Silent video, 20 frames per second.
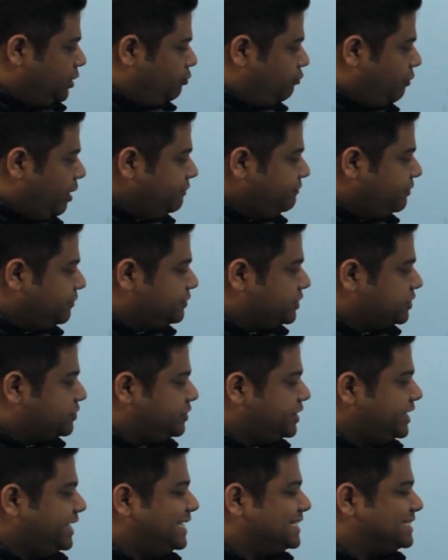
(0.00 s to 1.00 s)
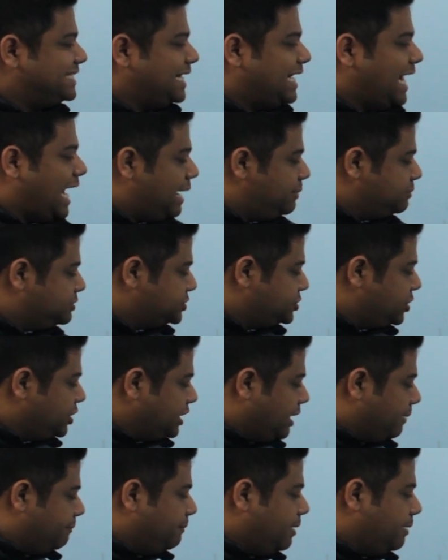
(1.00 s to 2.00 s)
153 is an
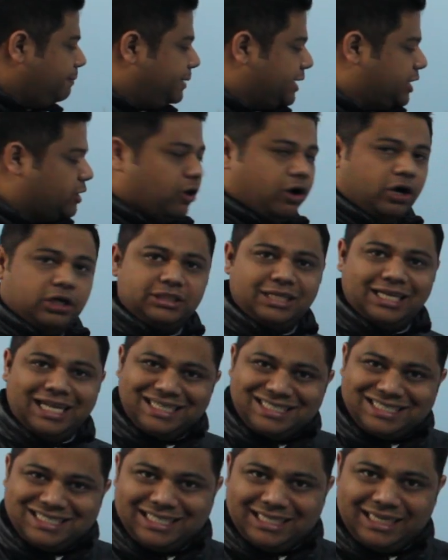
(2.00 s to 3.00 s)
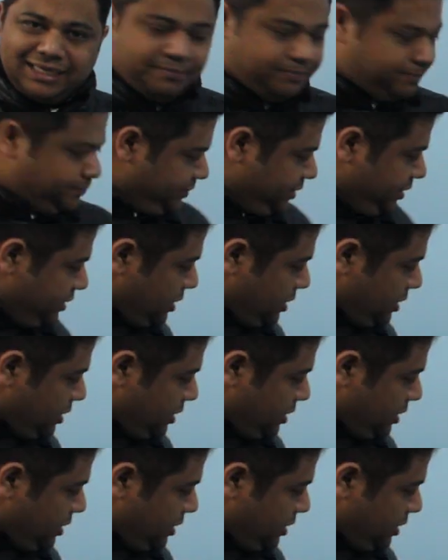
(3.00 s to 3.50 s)
Armstrong number because, let's see,